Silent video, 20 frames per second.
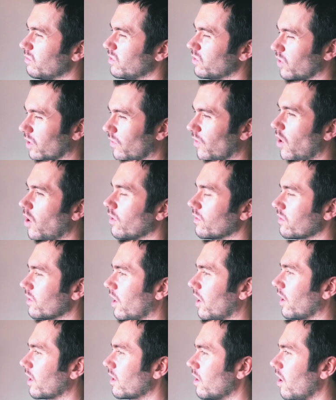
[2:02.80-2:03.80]
sort of All
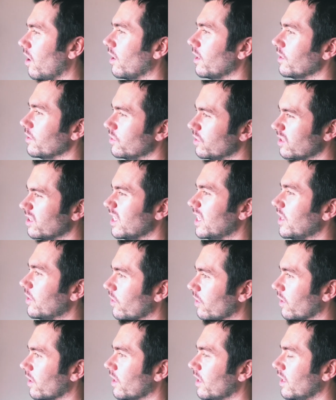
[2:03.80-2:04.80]
Star college
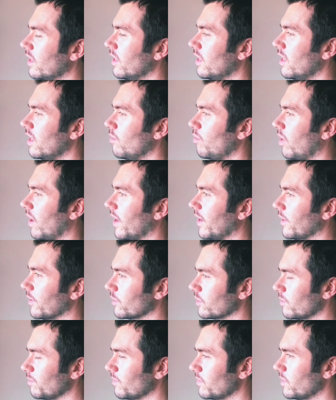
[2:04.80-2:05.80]
senior
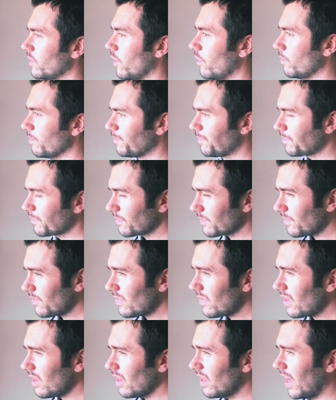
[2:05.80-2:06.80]
players. So
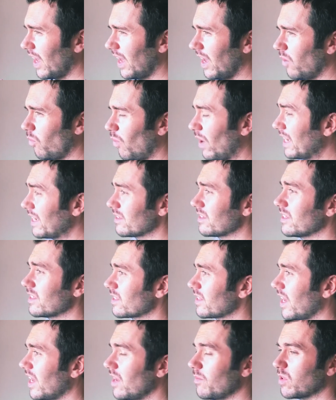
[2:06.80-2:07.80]
uh, when does this
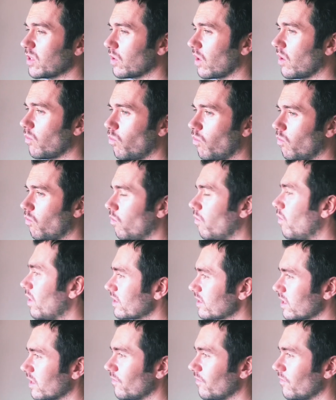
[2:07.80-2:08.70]
game and, and what's it